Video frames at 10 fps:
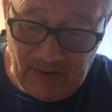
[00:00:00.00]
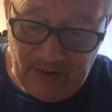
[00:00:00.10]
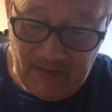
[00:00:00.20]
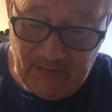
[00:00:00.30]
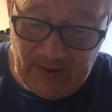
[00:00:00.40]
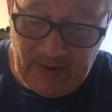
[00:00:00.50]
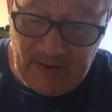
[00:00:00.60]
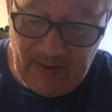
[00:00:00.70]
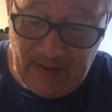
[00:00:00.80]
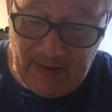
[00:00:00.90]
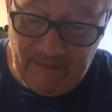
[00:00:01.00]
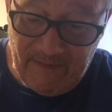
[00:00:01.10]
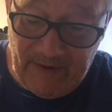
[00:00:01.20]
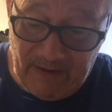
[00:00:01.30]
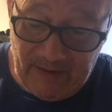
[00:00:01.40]
I'm
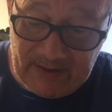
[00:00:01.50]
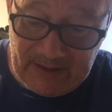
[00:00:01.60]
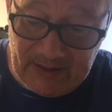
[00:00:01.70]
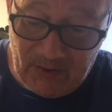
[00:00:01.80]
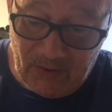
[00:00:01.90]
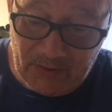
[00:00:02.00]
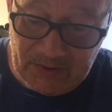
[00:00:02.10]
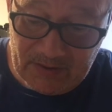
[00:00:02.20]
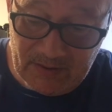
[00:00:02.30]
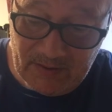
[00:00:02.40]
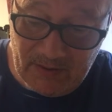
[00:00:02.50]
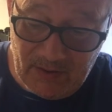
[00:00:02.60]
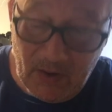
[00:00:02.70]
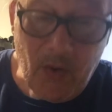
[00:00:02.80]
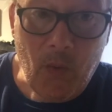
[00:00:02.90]
very nearly cornered.
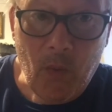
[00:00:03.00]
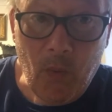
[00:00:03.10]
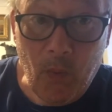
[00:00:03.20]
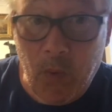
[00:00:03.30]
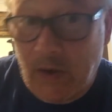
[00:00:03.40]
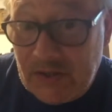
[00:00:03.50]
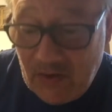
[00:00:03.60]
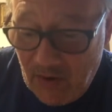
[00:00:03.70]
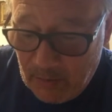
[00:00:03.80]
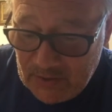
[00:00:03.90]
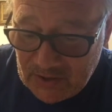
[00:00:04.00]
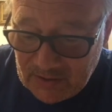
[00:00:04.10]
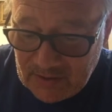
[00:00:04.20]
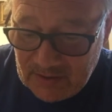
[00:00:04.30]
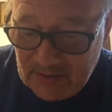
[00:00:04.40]
What are your
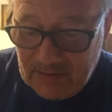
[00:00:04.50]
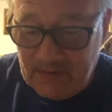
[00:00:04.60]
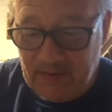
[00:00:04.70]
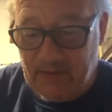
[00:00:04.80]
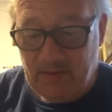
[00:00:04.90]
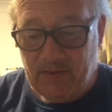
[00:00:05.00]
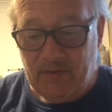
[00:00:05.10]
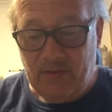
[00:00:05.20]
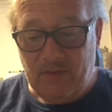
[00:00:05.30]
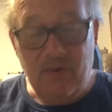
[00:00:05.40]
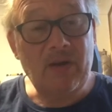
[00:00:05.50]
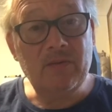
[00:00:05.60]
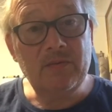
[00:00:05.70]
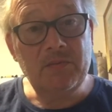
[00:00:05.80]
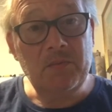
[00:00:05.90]
options?
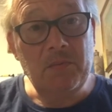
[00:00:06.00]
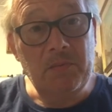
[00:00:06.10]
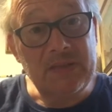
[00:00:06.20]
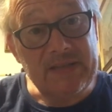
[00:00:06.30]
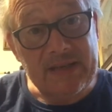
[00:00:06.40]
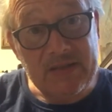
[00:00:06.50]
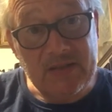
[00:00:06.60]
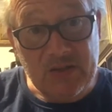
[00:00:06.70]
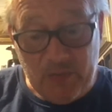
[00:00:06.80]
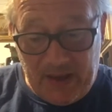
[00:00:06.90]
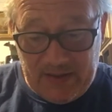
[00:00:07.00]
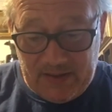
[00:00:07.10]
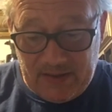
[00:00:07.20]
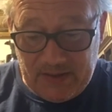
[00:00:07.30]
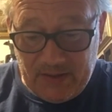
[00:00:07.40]
Well, my dad's in Spain,
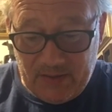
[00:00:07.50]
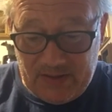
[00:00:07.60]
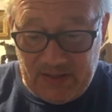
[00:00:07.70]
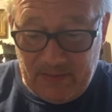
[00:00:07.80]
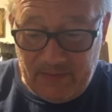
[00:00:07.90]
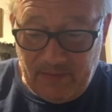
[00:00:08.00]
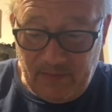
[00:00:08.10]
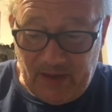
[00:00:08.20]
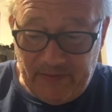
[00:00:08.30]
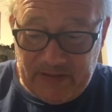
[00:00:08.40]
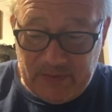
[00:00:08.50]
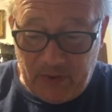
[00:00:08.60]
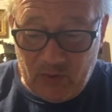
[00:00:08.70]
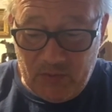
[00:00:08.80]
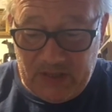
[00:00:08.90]
says Lucy. Haven't
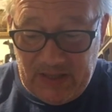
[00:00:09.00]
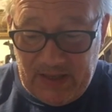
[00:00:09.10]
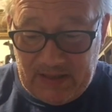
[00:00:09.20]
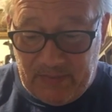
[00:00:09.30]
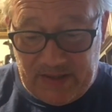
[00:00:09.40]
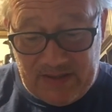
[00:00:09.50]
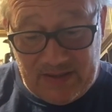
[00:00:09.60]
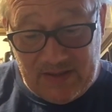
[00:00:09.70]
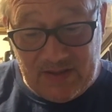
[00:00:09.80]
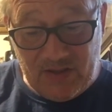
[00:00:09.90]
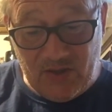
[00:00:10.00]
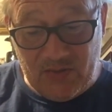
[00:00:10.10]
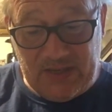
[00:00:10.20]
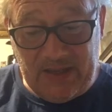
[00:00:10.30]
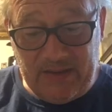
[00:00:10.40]
spoken to him in years, and my sister's in New
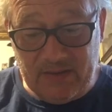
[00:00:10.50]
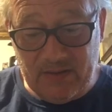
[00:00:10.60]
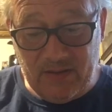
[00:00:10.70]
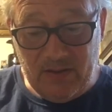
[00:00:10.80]
Zealand.